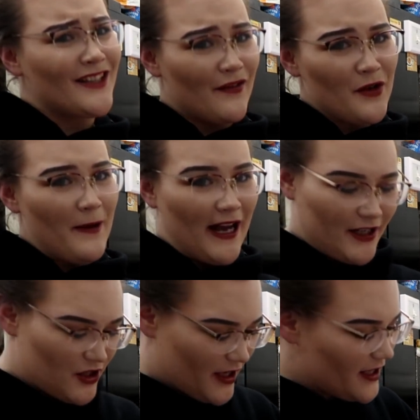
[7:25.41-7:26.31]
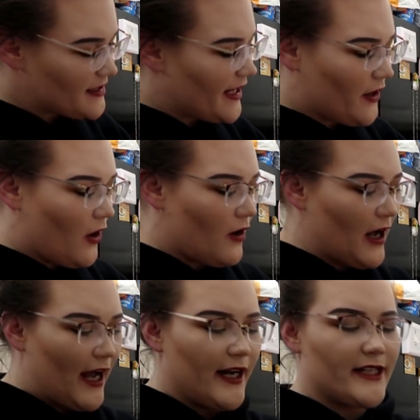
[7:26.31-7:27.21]
love your packaging it's like all
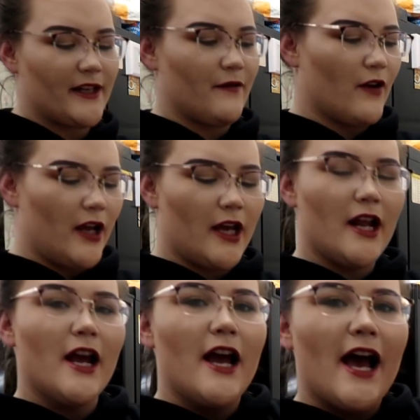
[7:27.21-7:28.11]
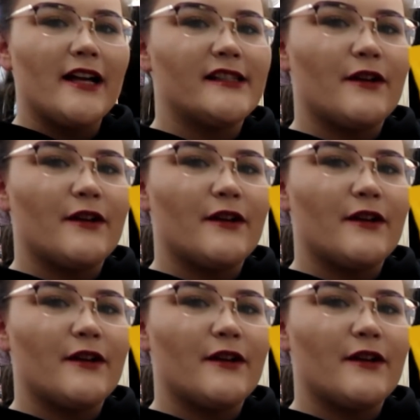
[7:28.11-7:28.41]
kind of different has